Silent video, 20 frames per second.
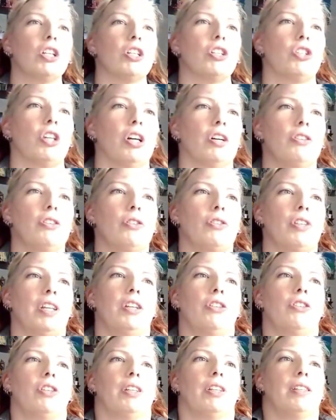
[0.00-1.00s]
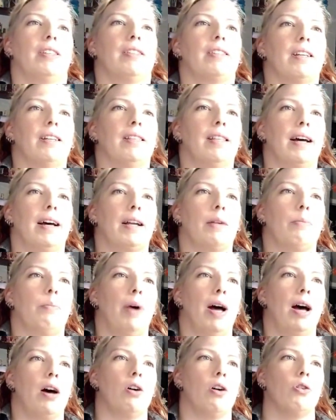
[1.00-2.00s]
She also teaches a lot
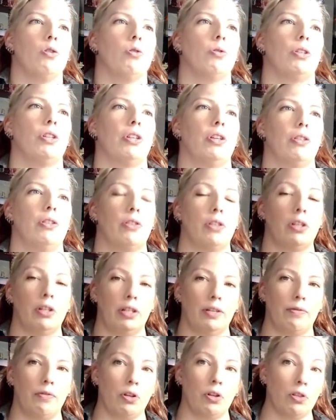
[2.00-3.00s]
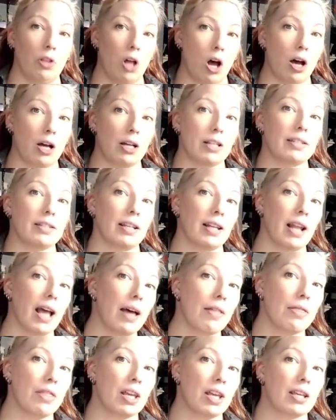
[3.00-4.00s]
about the different laws and
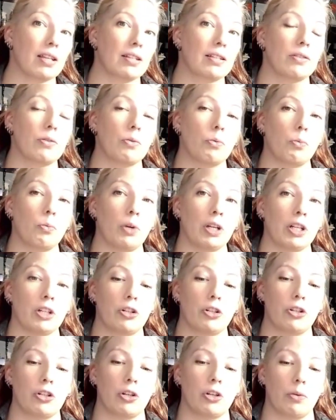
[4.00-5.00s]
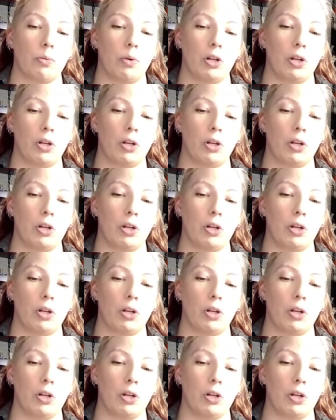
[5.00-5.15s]
ethics, which